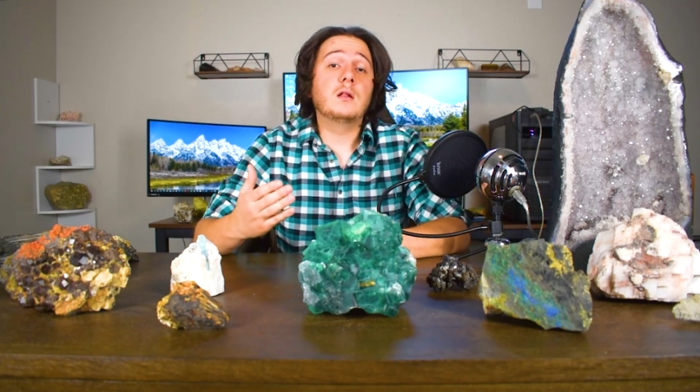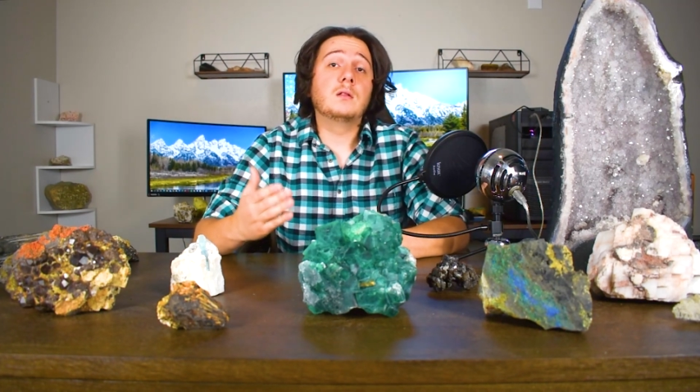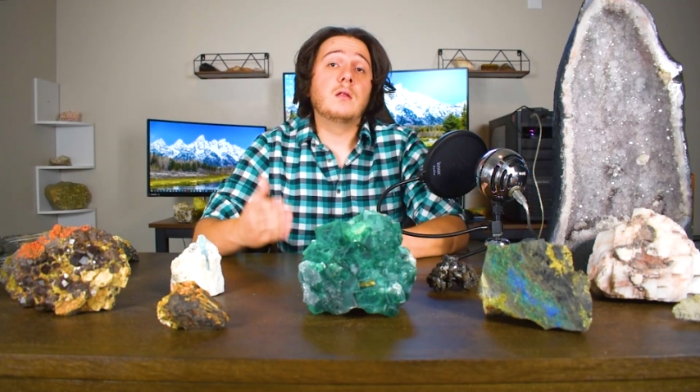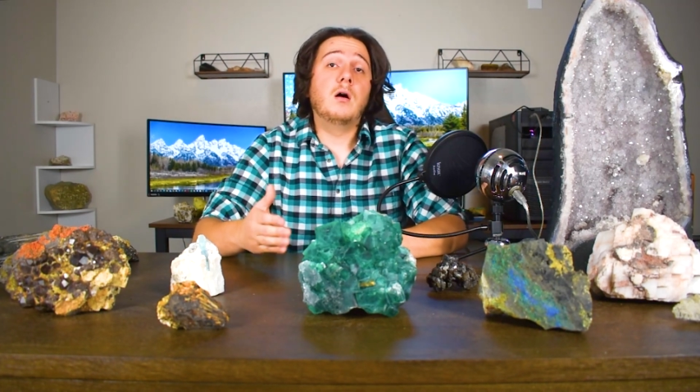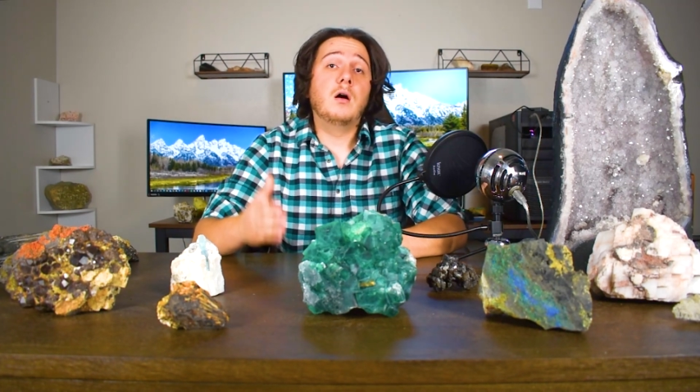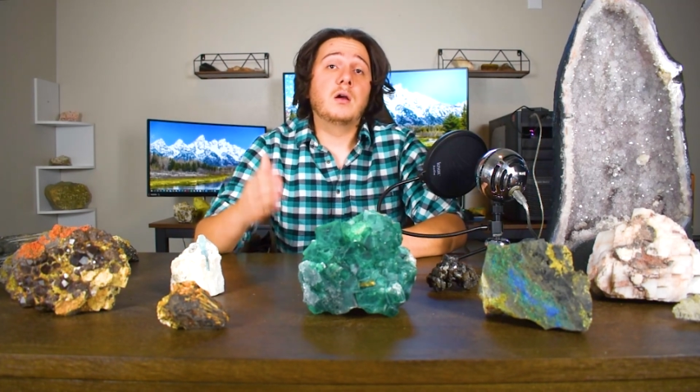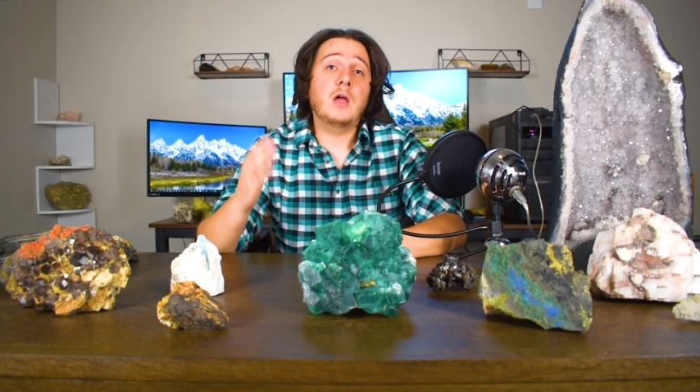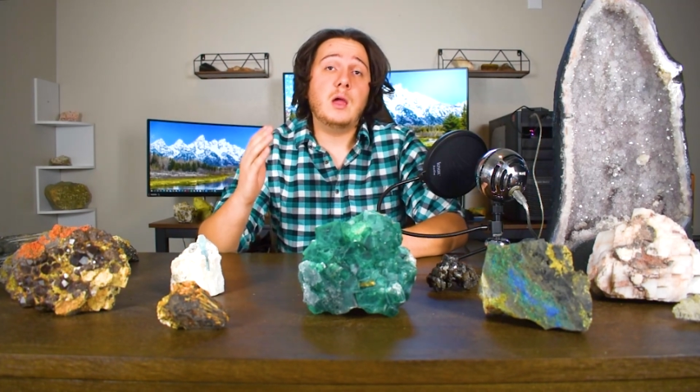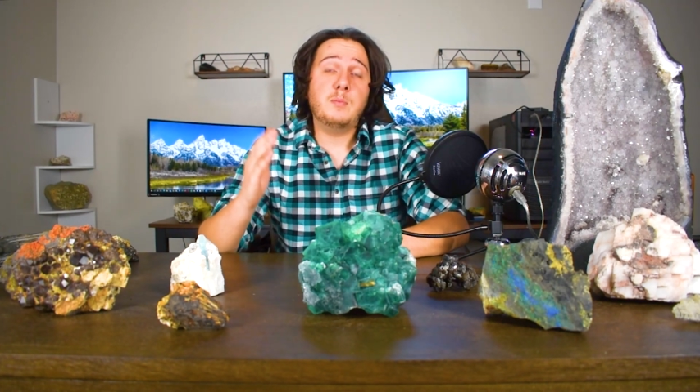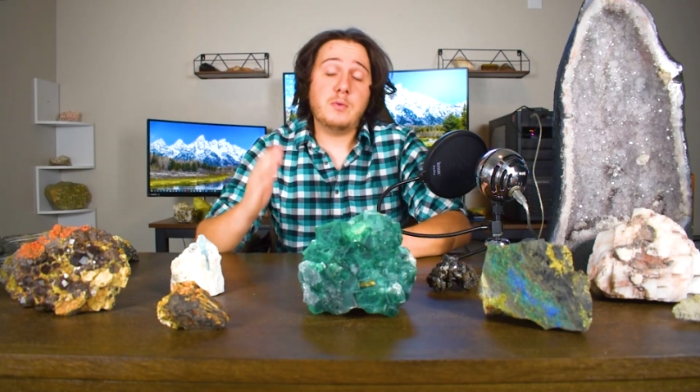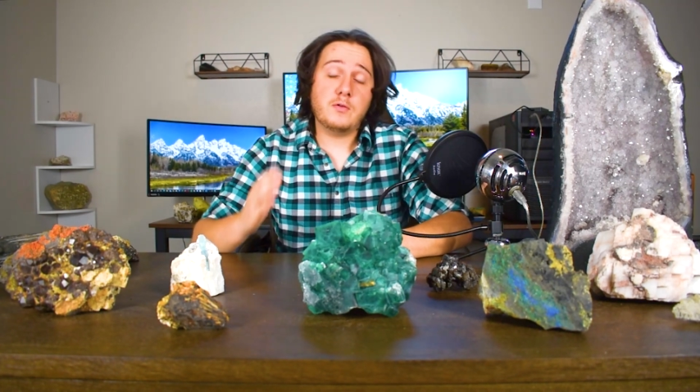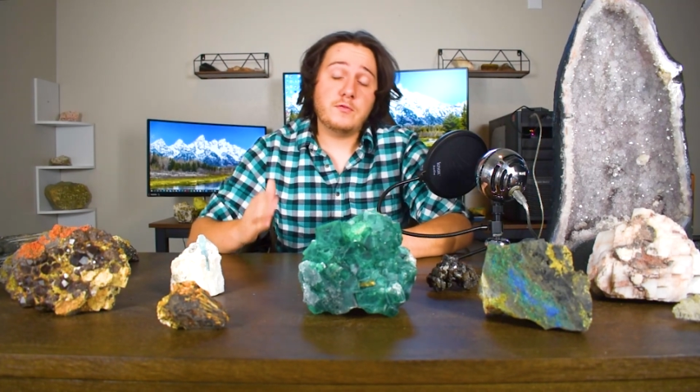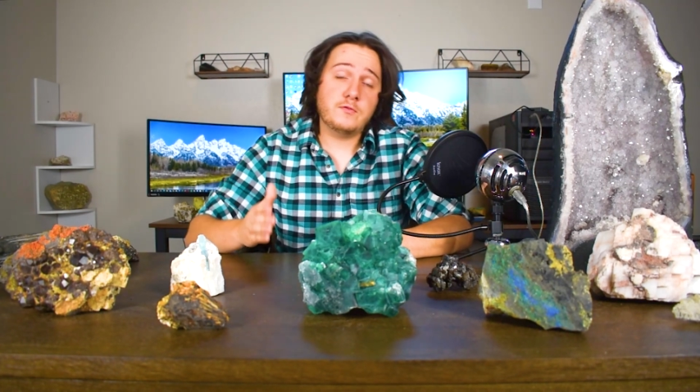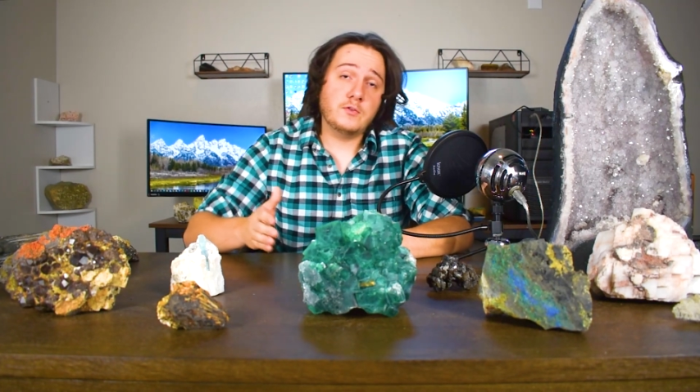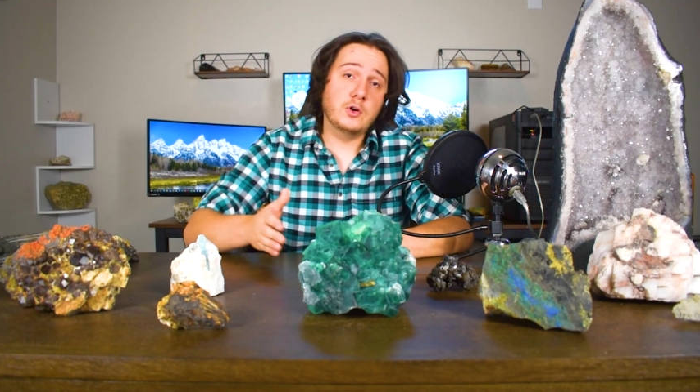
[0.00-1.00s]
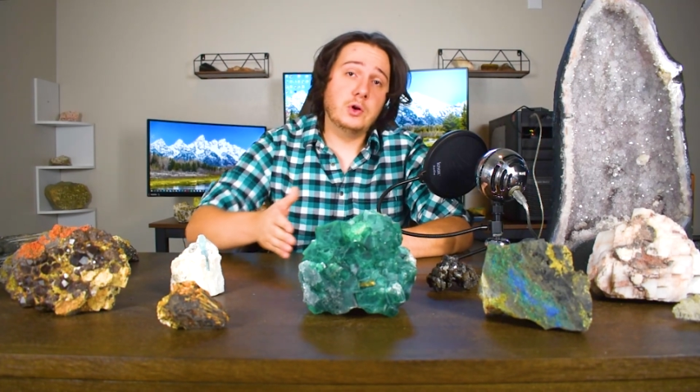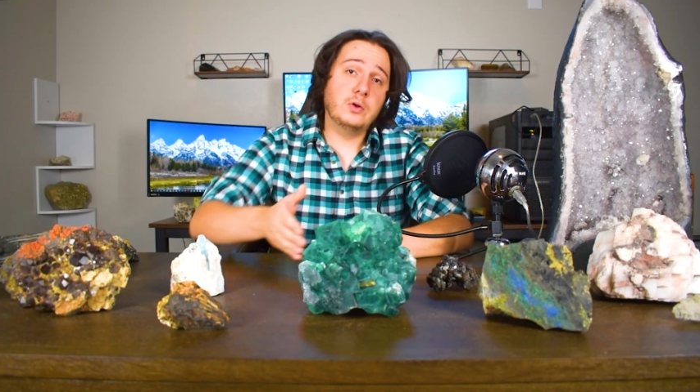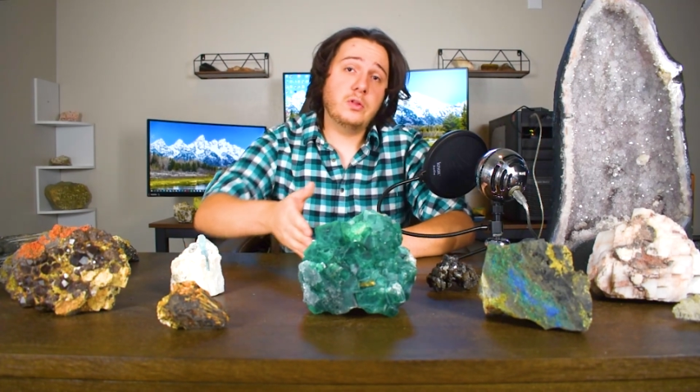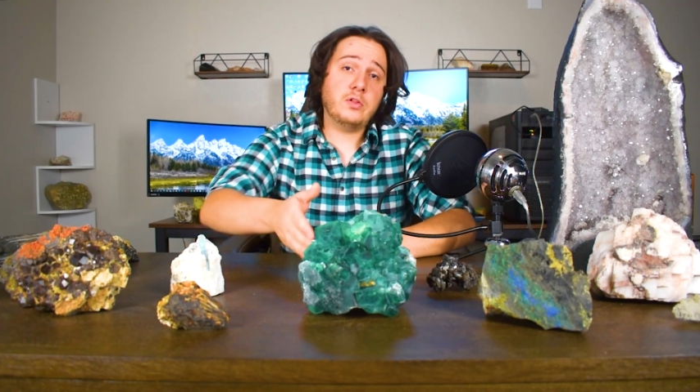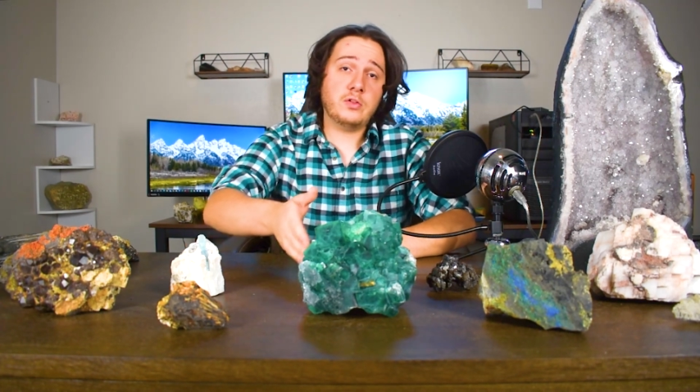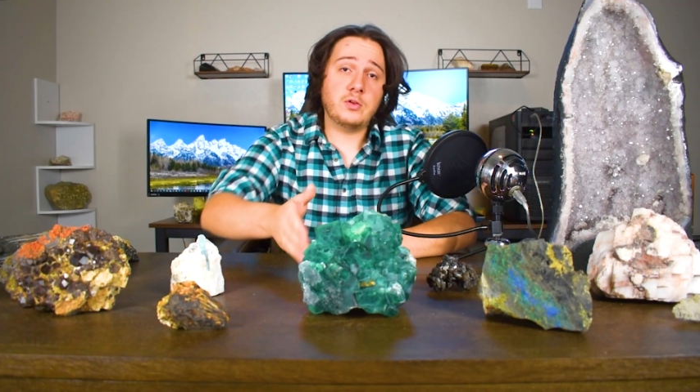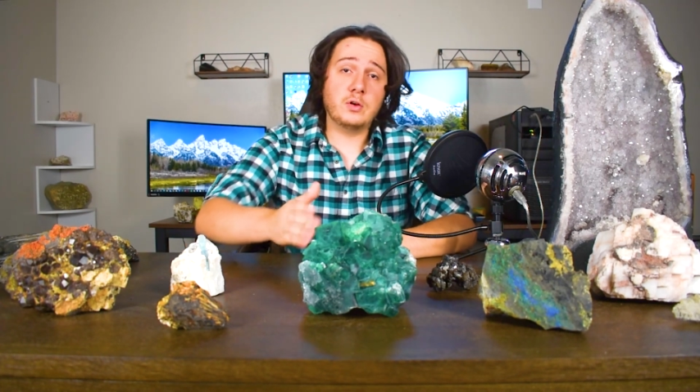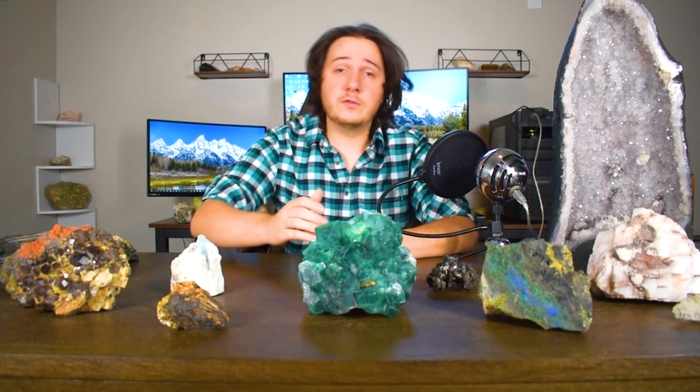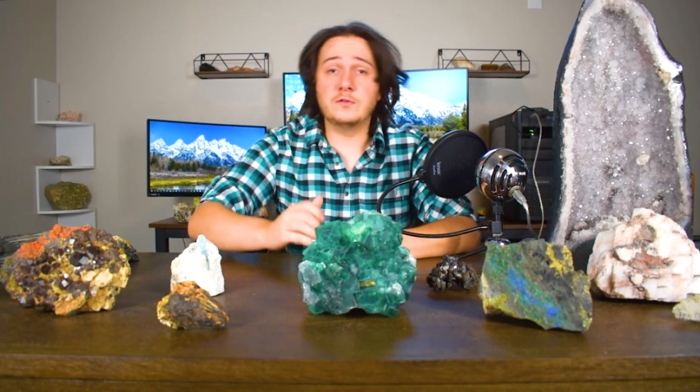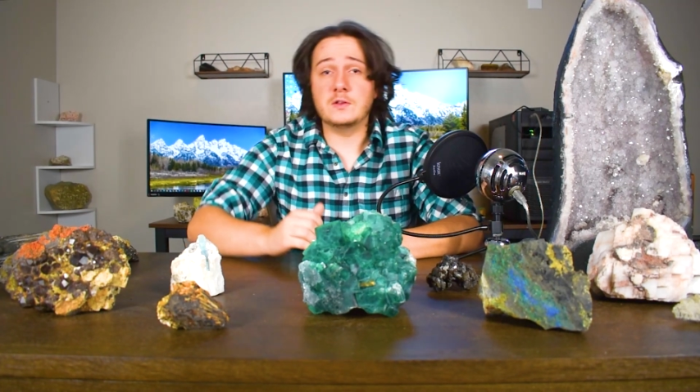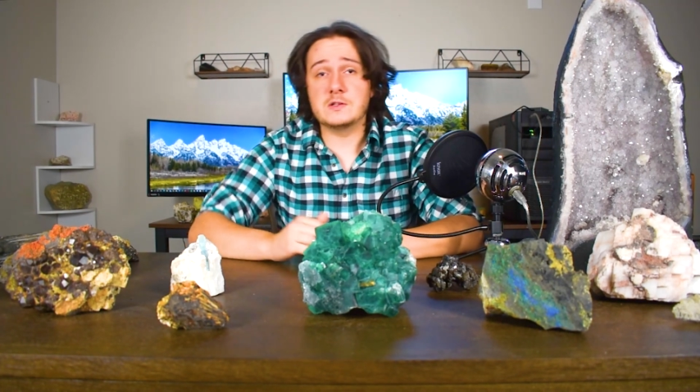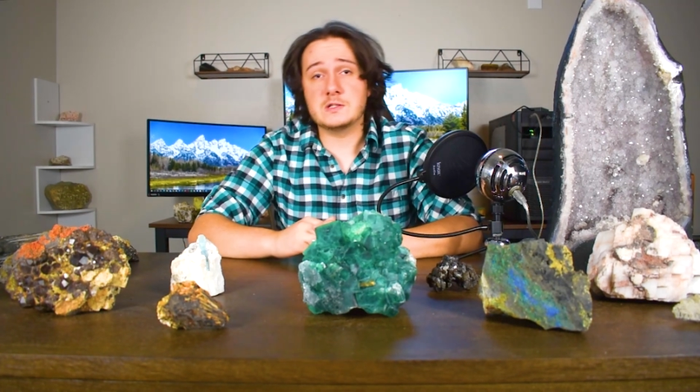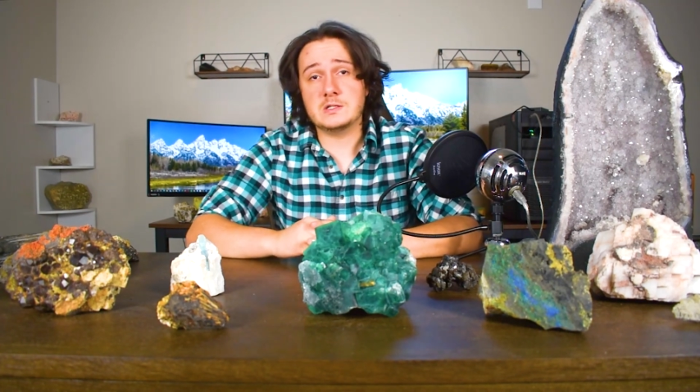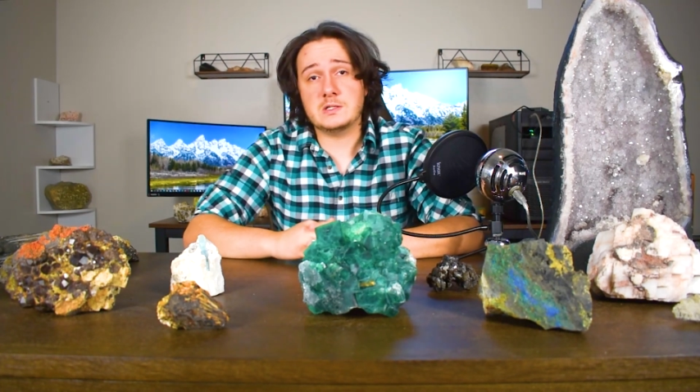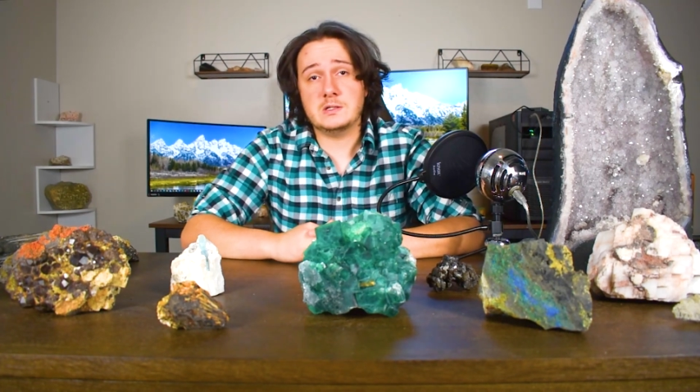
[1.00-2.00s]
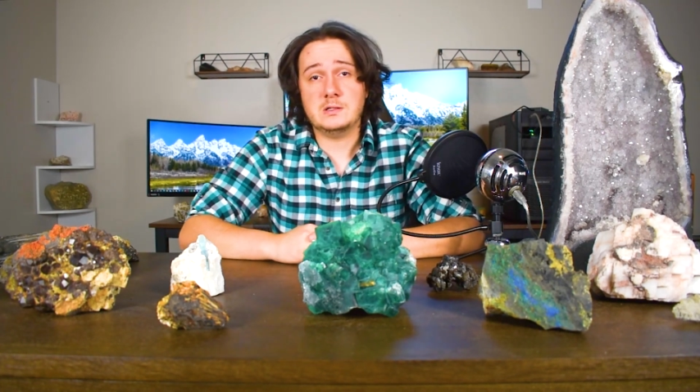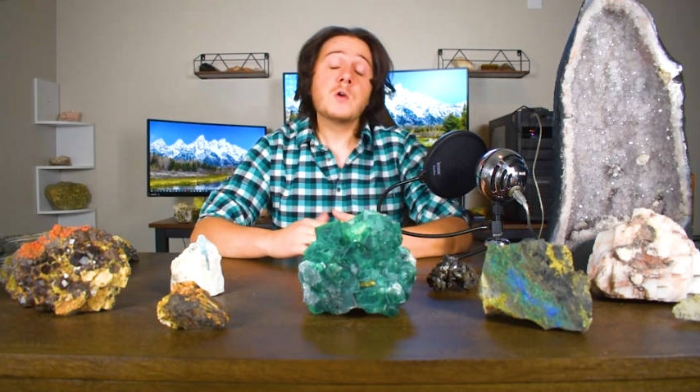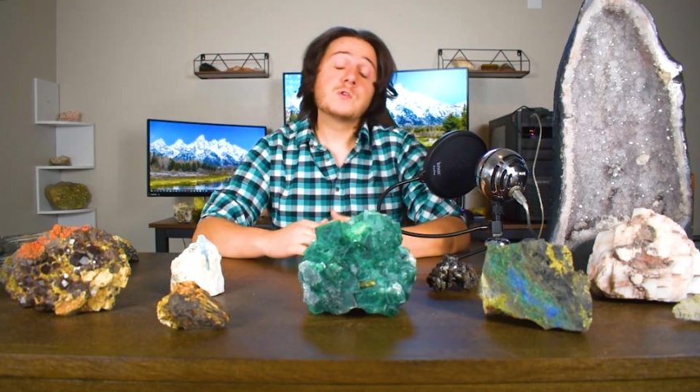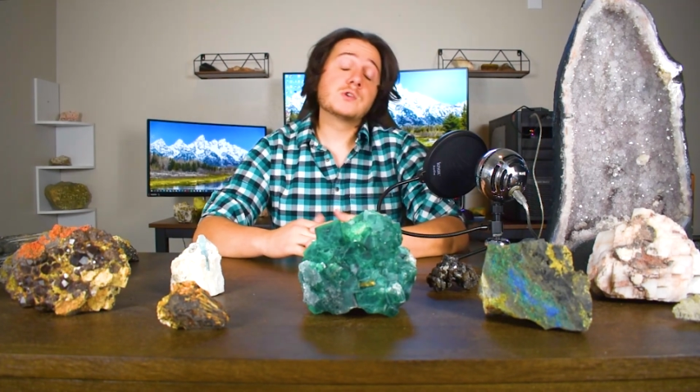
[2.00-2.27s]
along a preferred surface.